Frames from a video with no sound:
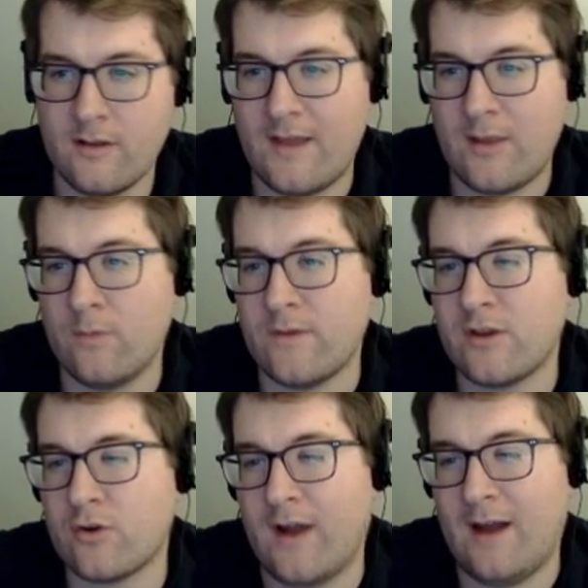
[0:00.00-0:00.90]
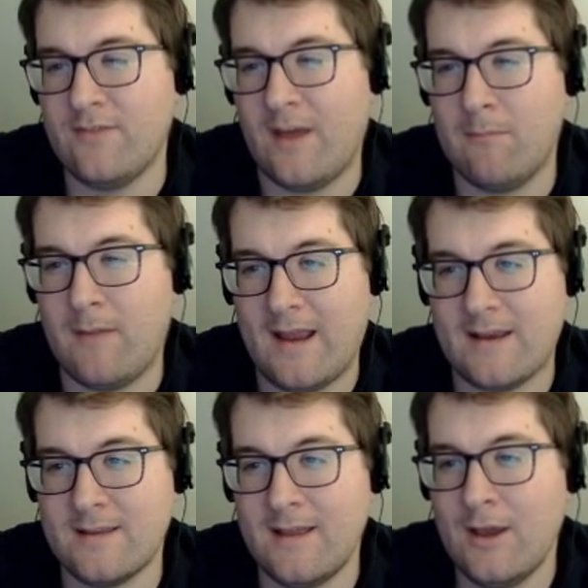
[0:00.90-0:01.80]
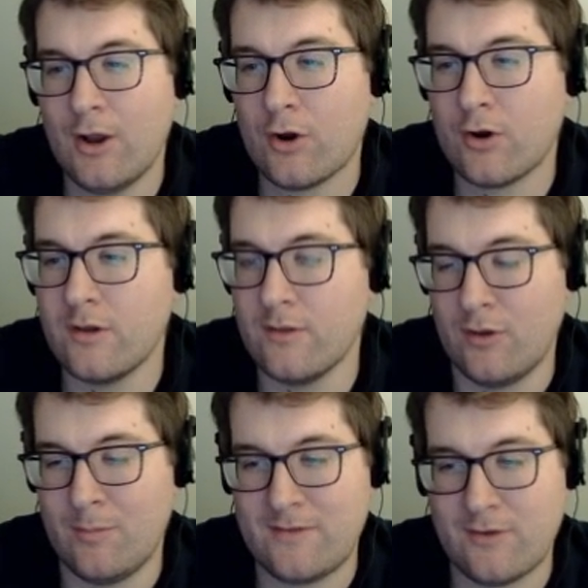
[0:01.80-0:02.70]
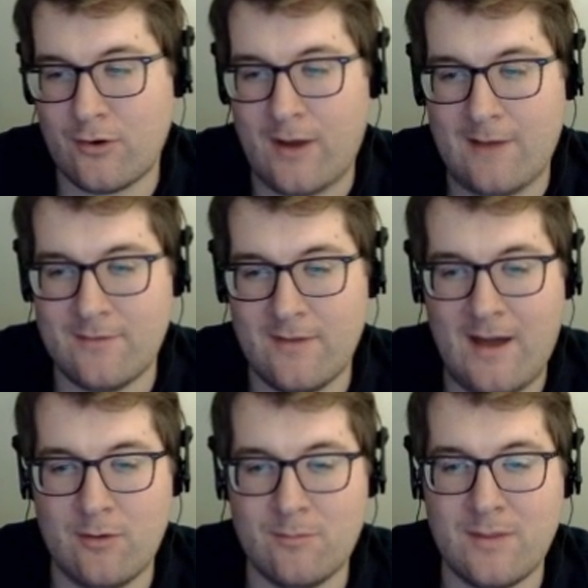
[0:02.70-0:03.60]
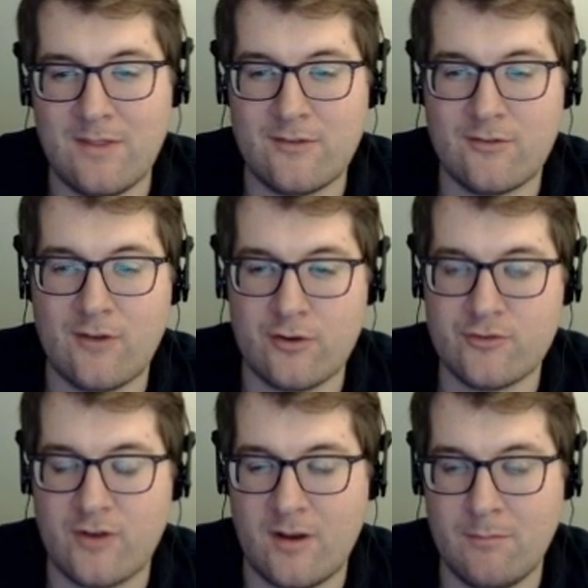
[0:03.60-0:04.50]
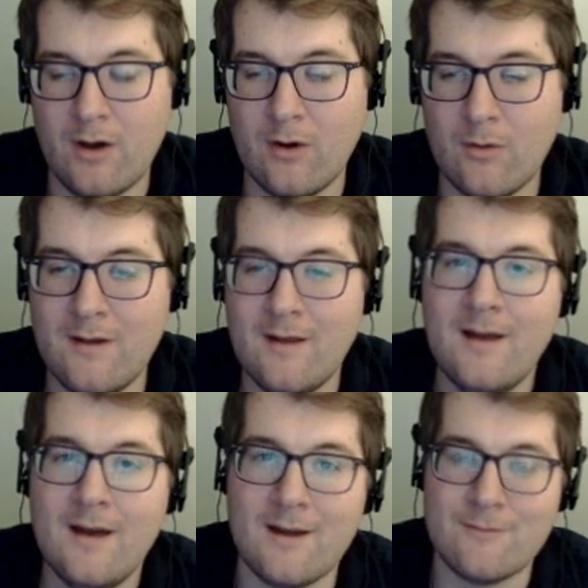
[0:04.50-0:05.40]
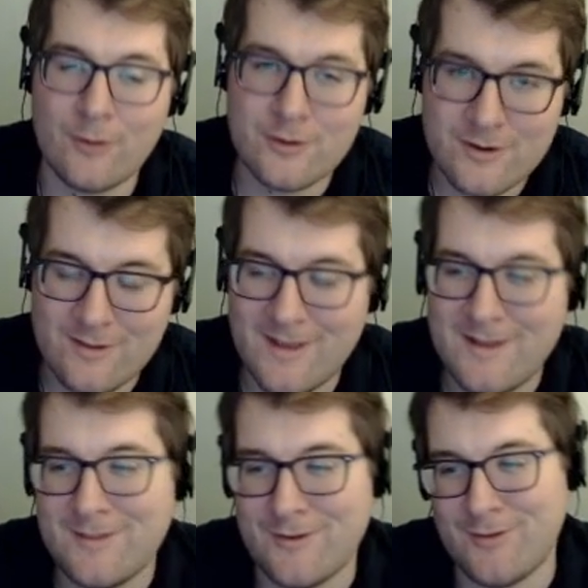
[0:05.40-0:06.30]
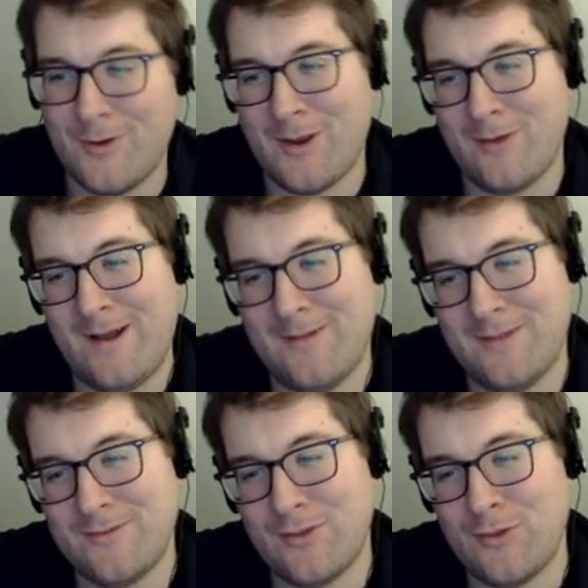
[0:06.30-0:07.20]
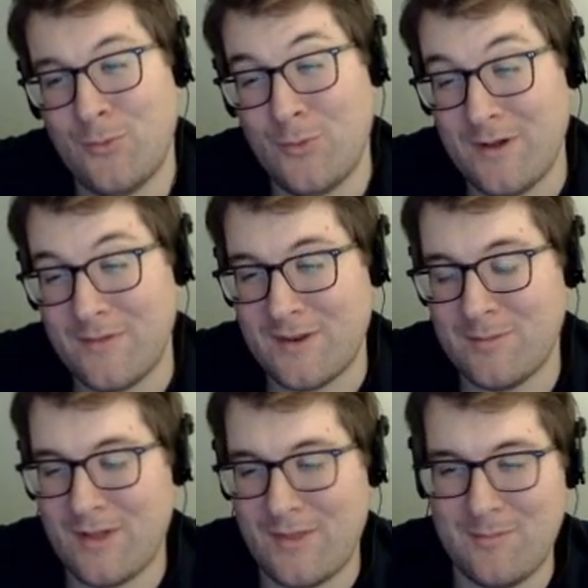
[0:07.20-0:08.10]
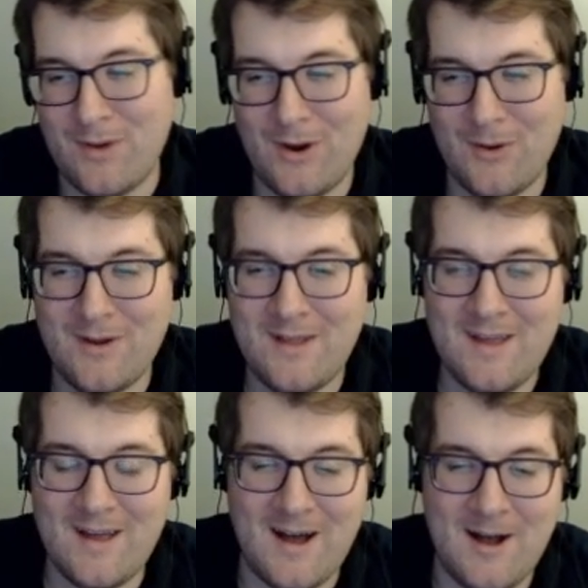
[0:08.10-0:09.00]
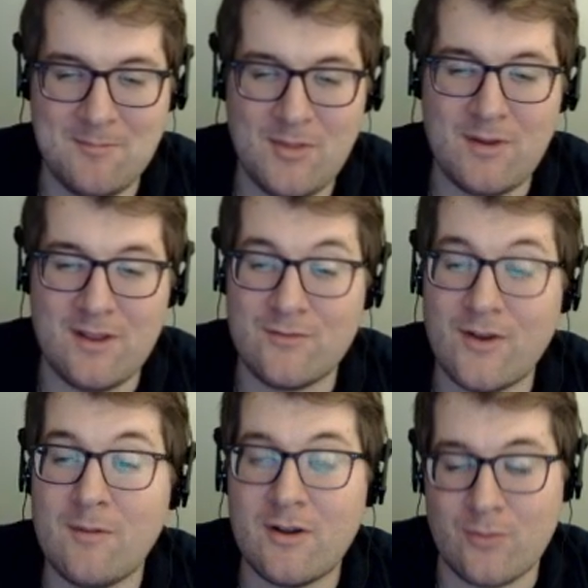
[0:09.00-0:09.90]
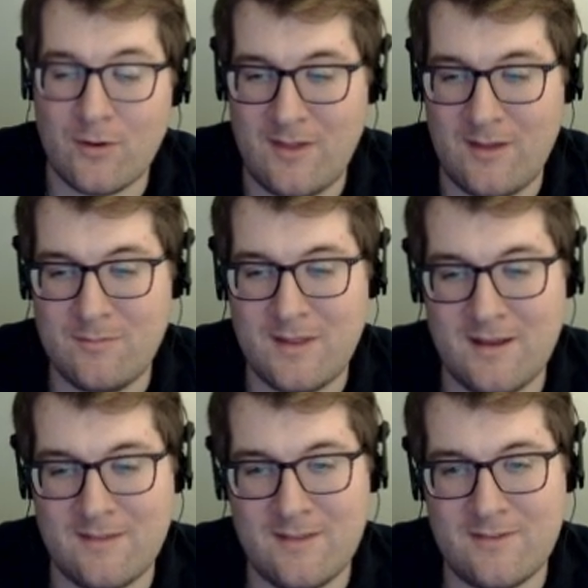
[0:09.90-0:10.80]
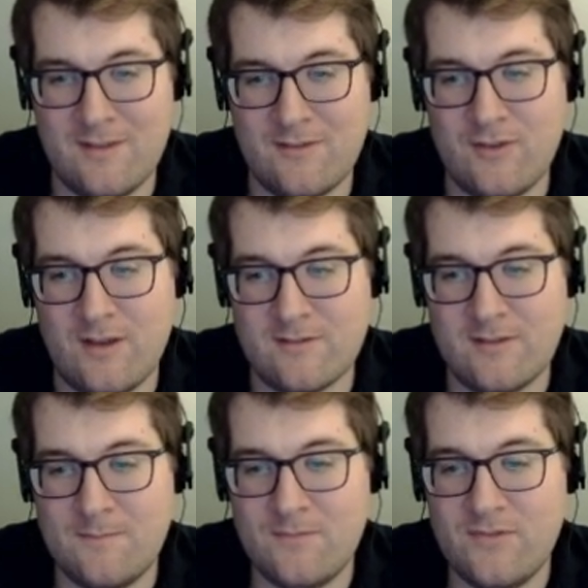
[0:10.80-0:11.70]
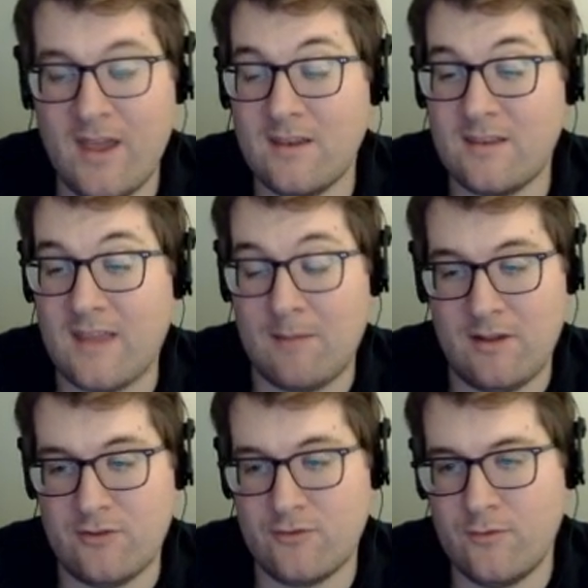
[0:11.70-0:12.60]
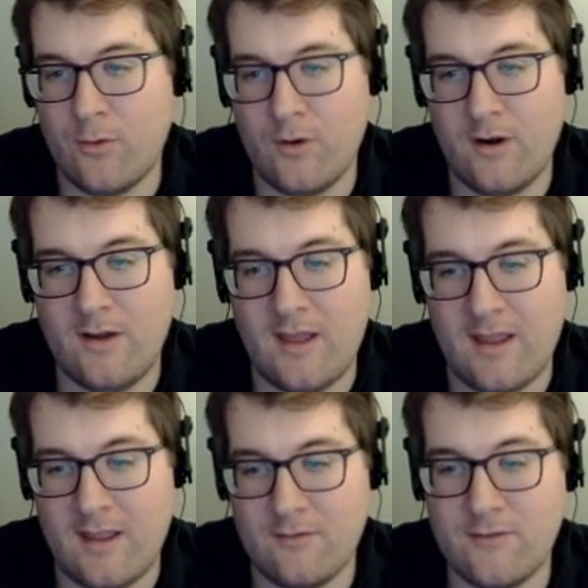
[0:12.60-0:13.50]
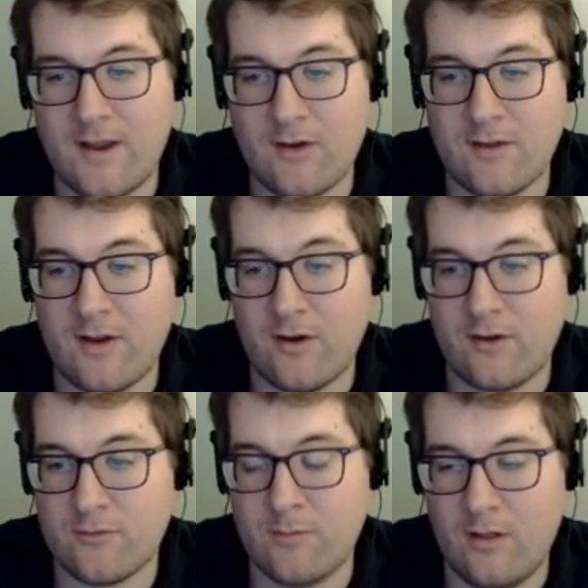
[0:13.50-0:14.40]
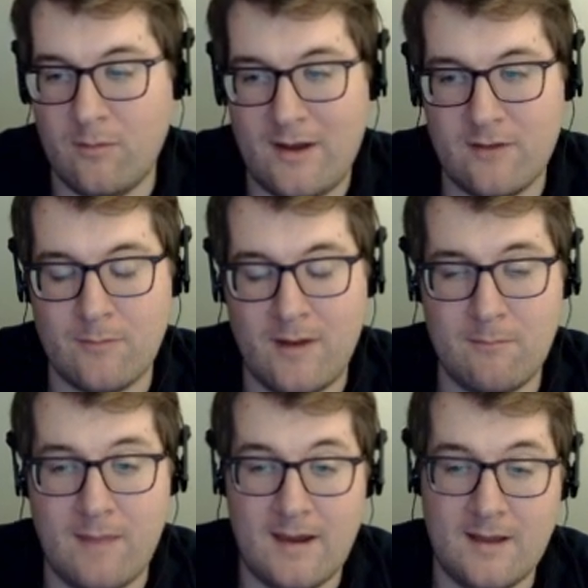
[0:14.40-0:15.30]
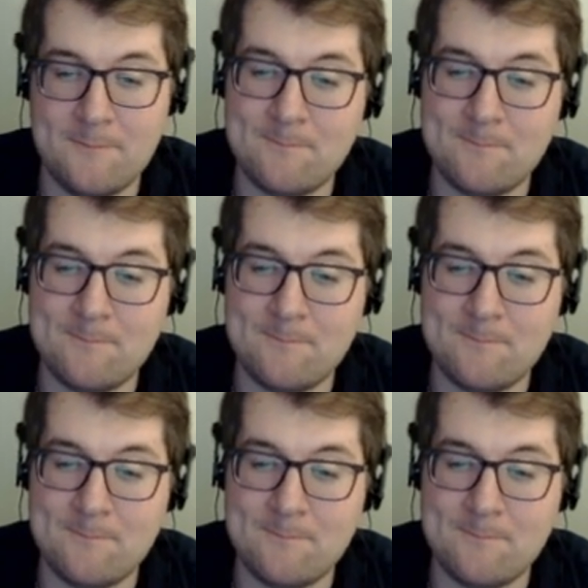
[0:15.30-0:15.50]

that you'll need to craft that might hurt a little bit to craft, and that would be the Starstrung Bow. Unfortunately, there's no way around this. You will need to play the bow, but it's very much worth it because this is just 10 damage for a very, very small amount of mana.